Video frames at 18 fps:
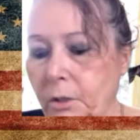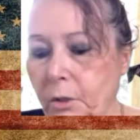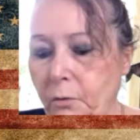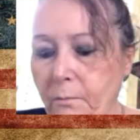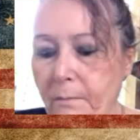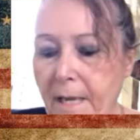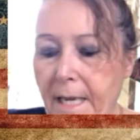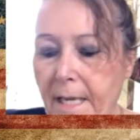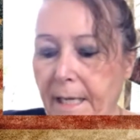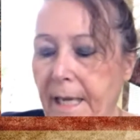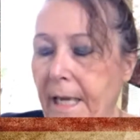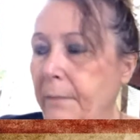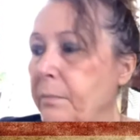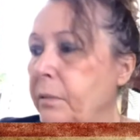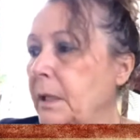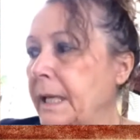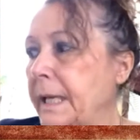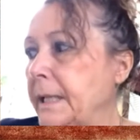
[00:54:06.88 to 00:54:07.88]
to make a
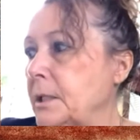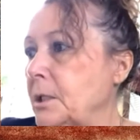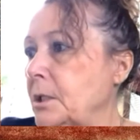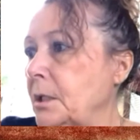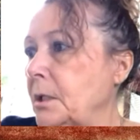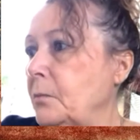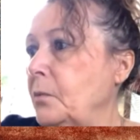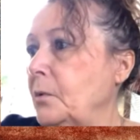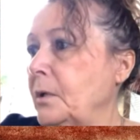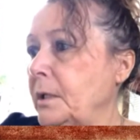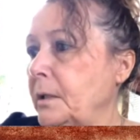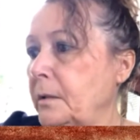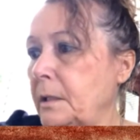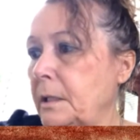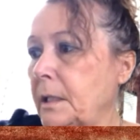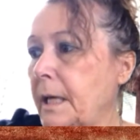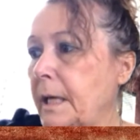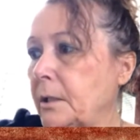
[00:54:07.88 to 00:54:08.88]
planter. We're going
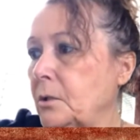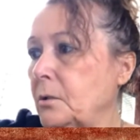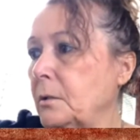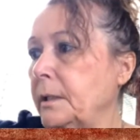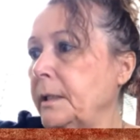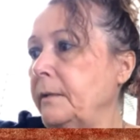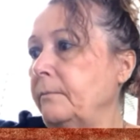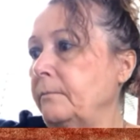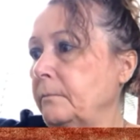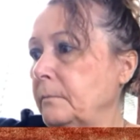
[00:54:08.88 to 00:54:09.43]
to actually